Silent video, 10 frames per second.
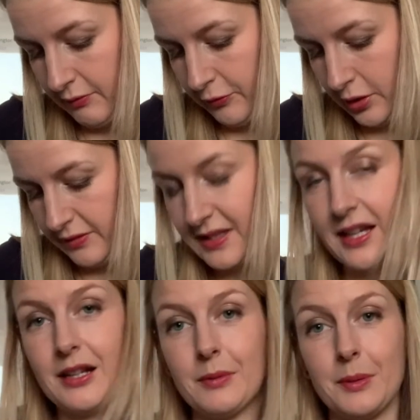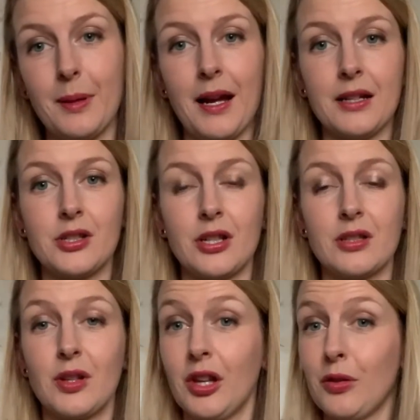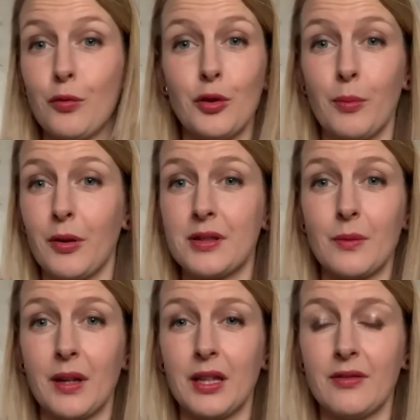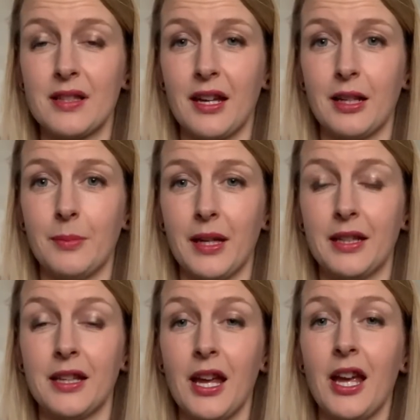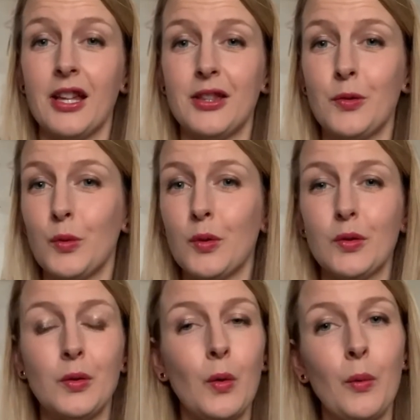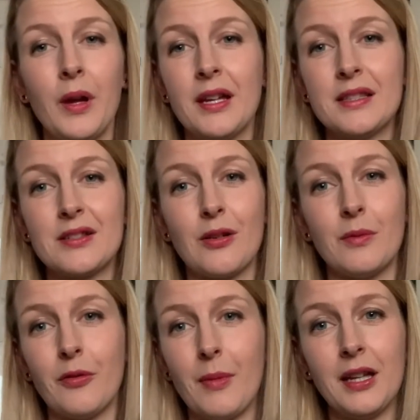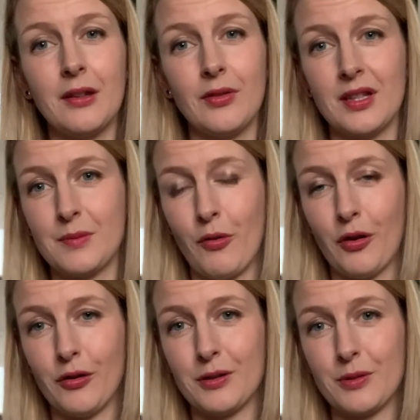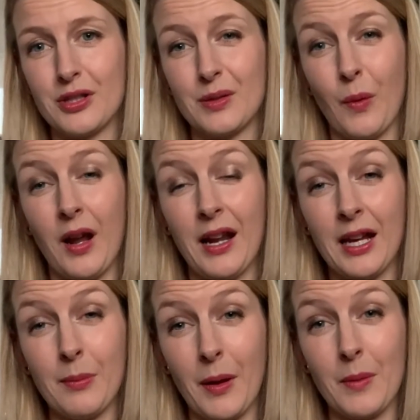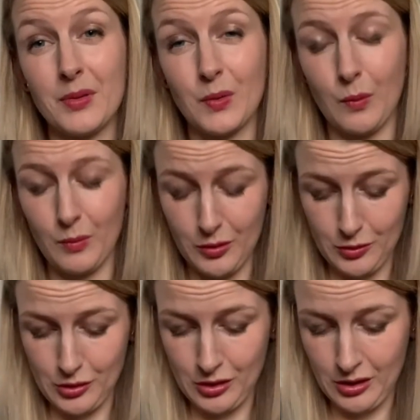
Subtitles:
fully recyclable packaging, so you can throw the box away in your recycle bin. No waste coming from any of these products, which is what I liked about them so much.